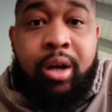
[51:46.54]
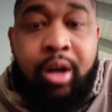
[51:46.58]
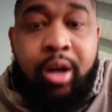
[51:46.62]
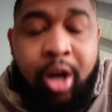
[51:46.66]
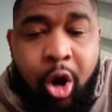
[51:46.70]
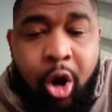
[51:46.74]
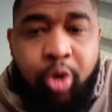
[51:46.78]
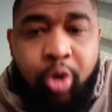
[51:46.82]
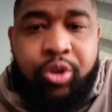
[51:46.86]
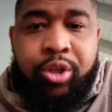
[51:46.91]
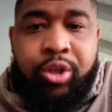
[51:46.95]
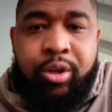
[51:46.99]

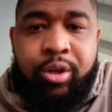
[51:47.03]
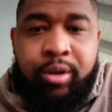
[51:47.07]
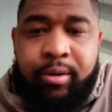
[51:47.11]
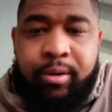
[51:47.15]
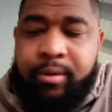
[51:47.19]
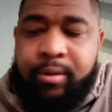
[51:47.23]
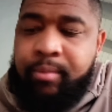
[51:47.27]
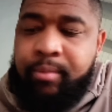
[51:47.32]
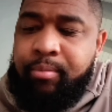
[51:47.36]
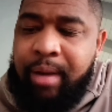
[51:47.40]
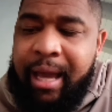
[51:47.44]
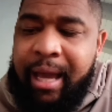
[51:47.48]
Culture,
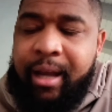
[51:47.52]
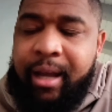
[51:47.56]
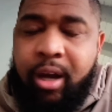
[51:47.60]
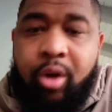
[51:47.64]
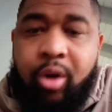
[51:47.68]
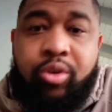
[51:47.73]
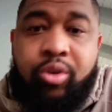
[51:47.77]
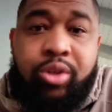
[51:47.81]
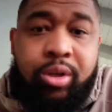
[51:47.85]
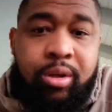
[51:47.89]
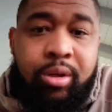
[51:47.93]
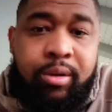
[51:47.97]
Black
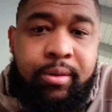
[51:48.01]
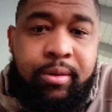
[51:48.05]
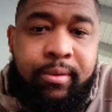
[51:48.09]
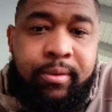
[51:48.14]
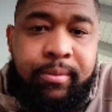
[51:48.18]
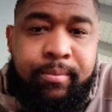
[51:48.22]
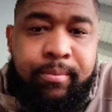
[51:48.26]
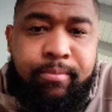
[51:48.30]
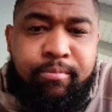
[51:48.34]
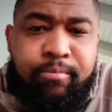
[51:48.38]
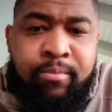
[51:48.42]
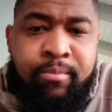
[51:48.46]
culture,
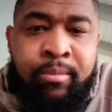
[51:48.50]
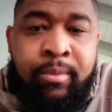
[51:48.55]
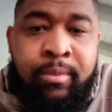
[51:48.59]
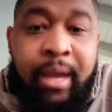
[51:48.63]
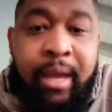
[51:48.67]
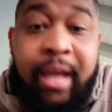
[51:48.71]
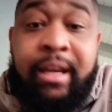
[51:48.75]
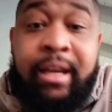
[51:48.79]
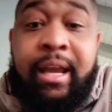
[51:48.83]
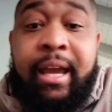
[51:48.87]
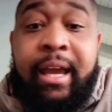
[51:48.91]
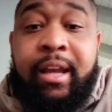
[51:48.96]

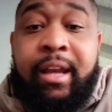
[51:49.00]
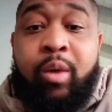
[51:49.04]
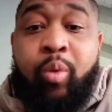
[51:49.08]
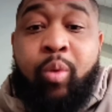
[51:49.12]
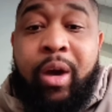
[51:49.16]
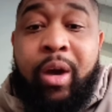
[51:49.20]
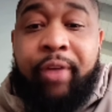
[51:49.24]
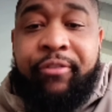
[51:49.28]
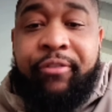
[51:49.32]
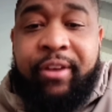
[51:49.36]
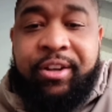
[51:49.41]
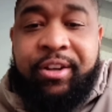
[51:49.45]
and the
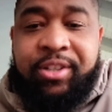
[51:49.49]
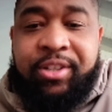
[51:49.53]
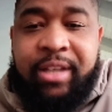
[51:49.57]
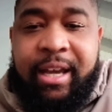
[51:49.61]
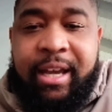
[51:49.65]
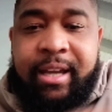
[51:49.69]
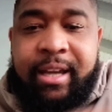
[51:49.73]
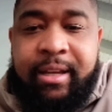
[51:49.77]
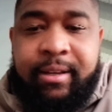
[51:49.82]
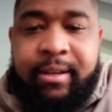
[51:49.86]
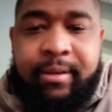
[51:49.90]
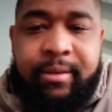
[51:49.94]
welfare
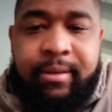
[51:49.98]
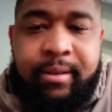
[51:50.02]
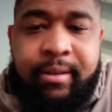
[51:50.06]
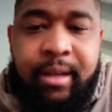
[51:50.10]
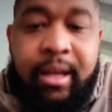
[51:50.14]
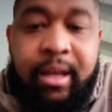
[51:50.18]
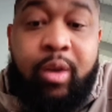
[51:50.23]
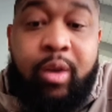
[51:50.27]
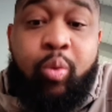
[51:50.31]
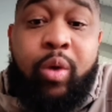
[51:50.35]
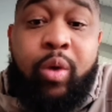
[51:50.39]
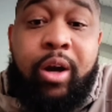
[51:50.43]
state,
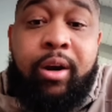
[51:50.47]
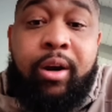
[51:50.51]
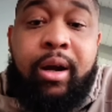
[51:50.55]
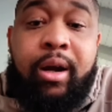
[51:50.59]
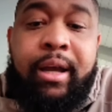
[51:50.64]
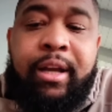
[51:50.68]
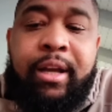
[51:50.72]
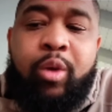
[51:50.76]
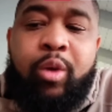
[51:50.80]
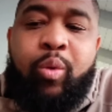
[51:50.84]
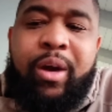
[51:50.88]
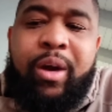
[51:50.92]
in
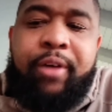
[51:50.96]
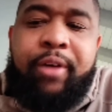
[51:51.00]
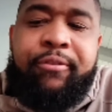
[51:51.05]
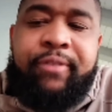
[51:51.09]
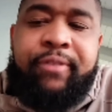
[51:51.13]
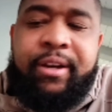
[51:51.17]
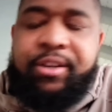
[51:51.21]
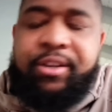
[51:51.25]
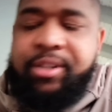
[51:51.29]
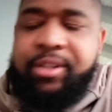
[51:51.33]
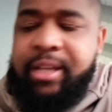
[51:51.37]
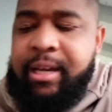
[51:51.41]
the
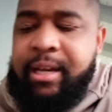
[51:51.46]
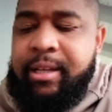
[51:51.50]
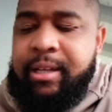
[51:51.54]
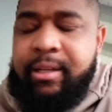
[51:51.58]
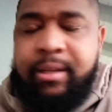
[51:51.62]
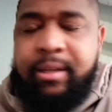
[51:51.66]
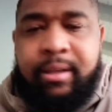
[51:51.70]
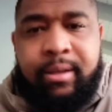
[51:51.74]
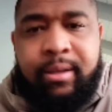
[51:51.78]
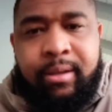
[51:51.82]
welfare state.